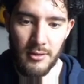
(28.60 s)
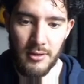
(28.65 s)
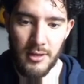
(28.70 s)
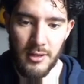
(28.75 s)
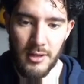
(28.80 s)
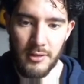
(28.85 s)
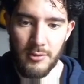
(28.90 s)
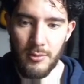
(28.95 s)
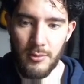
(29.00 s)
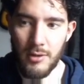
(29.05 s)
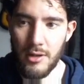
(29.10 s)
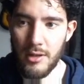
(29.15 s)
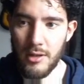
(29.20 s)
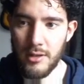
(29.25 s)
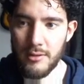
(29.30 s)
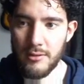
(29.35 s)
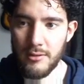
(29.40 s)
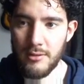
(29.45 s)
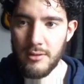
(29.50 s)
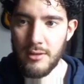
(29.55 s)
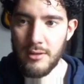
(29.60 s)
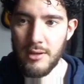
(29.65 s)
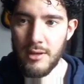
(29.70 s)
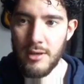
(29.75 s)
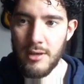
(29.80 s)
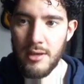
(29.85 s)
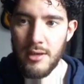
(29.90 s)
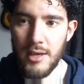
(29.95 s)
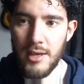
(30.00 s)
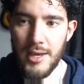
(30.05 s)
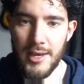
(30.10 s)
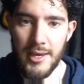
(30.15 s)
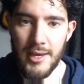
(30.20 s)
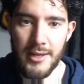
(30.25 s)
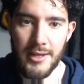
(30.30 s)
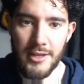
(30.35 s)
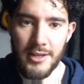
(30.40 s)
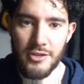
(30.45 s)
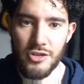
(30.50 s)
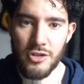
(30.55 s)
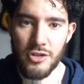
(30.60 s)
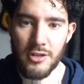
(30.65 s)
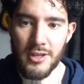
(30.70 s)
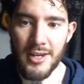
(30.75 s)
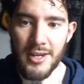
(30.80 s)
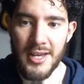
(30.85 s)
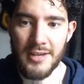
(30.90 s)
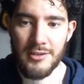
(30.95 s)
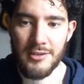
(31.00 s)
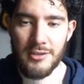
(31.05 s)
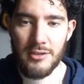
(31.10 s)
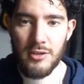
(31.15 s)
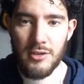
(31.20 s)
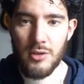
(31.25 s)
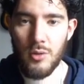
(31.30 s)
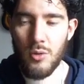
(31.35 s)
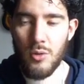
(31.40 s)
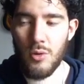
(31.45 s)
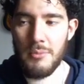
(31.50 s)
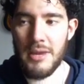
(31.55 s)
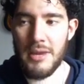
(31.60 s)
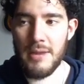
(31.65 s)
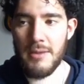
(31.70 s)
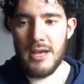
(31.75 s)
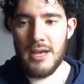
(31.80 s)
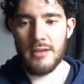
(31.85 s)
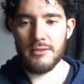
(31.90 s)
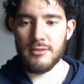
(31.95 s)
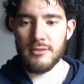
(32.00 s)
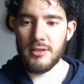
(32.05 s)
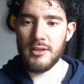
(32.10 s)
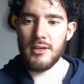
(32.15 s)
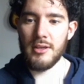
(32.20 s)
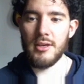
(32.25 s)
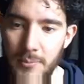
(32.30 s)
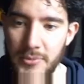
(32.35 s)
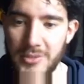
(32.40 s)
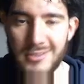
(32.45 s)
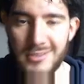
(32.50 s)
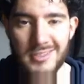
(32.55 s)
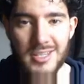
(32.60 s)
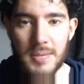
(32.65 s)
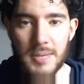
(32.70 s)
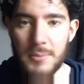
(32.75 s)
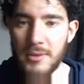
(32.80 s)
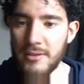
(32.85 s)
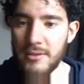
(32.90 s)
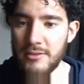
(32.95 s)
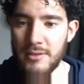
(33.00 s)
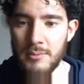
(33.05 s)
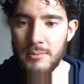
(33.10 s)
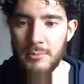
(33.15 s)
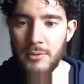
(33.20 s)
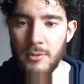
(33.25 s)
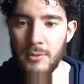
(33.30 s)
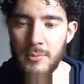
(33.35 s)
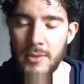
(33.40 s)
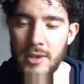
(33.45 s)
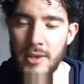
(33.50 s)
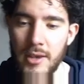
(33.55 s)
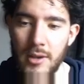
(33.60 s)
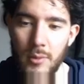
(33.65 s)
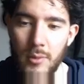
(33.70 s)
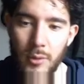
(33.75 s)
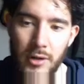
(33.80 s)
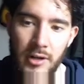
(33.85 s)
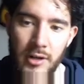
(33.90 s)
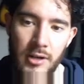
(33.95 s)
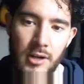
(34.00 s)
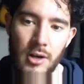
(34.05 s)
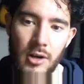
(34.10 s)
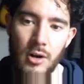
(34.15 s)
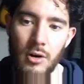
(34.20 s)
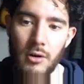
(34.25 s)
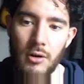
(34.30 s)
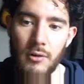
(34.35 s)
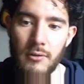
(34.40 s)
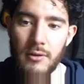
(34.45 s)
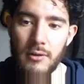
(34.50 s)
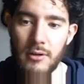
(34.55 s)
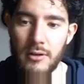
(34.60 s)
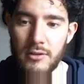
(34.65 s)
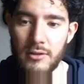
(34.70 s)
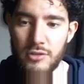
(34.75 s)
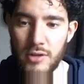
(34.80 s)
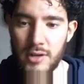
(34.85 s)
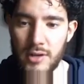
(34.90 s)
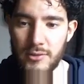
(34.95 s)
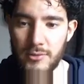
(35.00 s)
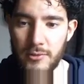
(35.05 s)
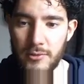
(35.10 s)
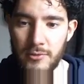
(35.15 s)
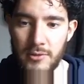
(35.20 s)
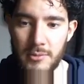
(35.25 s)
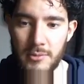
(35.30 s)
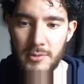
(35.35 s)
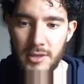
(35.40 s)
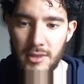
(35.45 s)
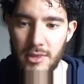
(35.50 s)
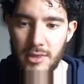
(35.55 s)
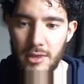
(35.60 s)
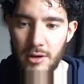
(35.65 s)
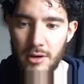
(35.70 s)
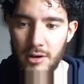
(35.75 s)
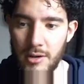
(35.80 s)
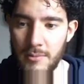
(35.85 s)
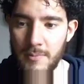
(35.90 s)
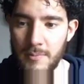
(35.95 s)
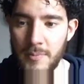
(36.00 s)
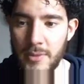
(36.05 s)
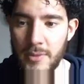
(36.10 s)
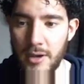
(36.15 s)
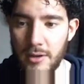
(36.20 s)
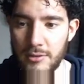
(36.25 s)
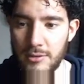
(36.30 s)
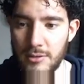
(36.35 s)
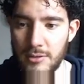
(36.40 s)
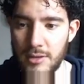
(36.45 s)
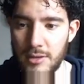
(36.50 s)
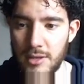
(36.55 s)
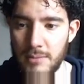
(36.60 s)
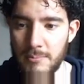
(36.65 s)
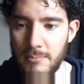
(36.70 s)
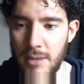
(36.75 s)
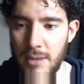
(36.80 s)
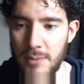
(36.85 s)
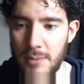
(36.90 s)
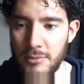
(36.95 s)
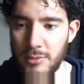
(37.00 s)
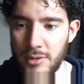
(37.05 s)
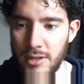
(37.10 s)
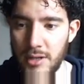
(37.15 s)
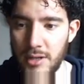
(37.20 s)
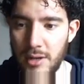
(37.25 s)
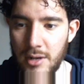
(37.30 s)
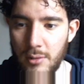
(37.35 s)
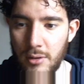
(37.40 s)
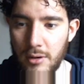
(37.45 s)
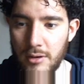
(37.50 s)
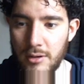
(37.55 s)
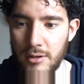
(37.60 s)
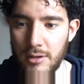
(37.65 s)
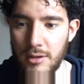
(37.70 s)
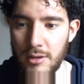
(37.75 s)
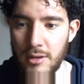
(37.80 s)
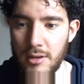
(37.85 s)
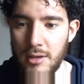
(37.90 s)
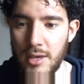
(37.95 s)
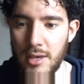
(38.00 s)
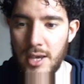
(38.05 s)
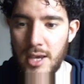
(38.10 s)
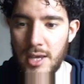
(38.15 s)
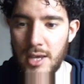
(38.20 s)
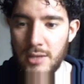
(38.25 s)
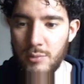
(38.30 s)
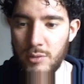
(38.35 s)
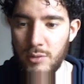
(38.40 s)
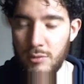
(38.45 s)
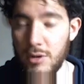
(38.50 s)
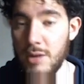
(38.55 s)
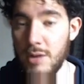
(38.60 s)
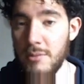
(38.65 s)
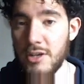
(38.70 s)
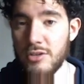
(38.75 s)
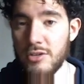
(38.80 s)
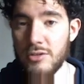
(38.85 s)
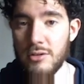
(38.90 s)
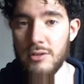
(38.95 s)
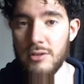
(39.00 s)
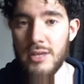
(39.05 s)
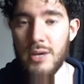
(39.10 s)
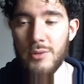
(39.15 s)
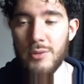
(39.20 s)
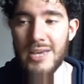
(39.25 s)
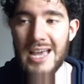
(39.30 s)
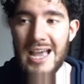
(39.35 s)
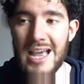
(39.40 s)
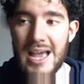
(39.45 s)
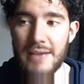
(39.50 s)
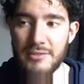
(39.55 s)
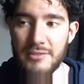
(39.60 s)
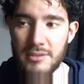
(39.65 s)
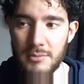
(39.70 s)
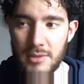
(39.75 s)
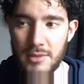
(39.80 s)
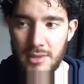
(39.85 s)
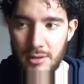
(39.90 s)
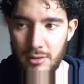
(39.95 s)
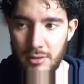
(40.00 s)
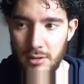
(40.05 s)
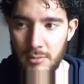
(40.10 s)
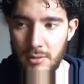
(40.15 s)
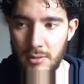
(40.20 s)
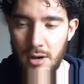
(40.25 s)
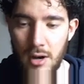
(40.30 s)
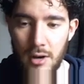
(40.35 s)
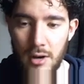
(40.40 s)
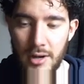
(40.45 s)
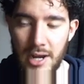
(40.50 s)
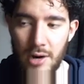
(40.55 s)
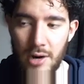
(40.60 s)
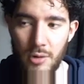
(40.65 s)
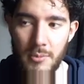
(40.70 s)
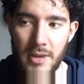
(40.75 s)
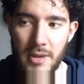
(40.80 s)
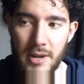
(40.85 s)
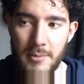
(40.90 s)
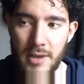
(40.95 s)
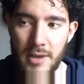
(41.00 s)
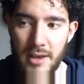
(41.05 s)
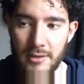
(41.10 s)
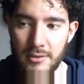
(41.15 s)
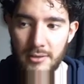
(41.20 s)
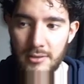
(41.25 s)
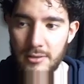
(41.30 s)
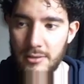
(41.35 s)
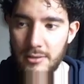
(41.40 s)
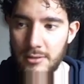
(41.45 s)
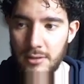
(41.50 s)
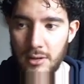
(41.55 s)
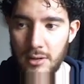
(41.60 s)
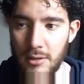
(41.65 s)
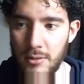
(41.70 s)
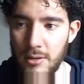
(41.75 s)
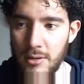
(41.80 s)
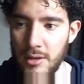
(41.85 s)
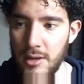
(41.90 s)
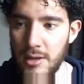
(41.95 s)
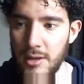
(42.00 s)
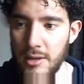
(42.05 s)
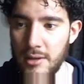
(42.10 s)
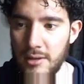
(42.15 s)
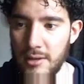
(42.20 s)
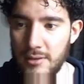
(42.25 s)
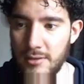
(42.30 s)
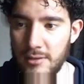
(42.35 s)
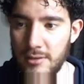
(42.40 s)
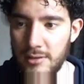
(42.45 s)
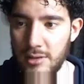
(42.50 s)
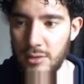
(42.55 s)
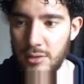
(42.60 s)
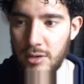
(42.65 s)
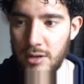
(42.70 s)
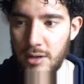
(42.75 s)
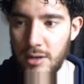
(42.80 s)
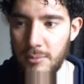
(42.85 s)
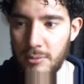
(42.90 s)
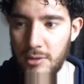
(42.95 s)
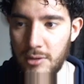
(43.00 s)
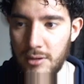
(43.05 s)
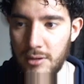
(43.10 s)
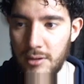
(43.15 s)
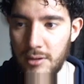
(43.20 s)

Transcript: connect wallet, and it should connect to your MetaMask. Just to keep things simple, we're going to go transfer from Ethereum onto the BEP20 network, and we want to make sure that we have some Ethereum on our MetaMask. So this is loaded up with